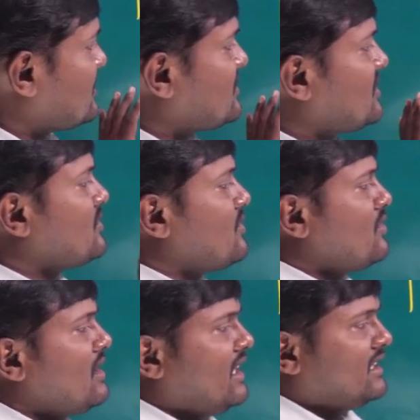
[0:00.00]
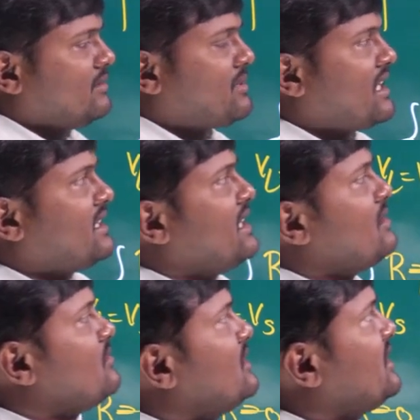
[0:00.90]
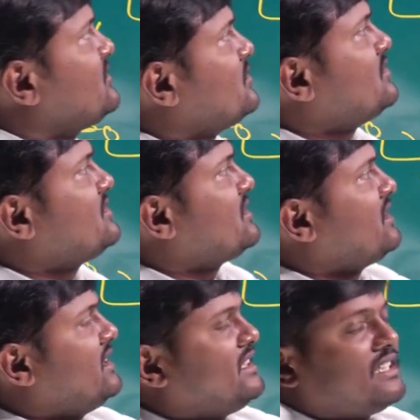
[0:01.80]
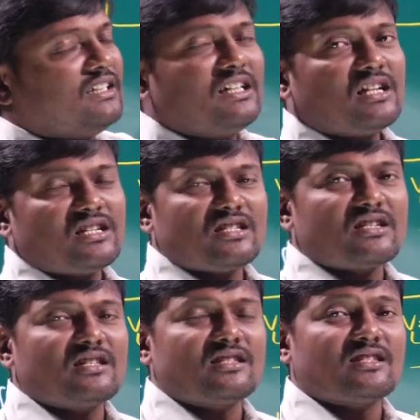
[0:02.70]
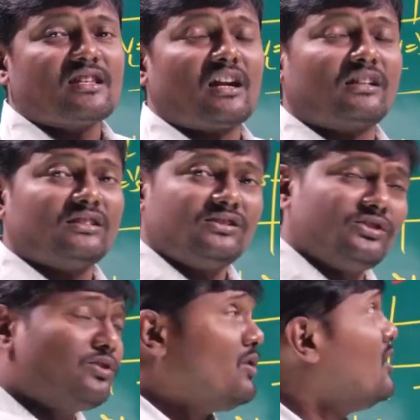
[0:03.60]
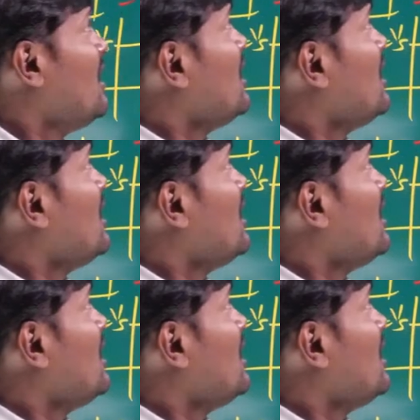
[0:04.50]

is 0 and the practical voltage source internal resistance is greater than 0.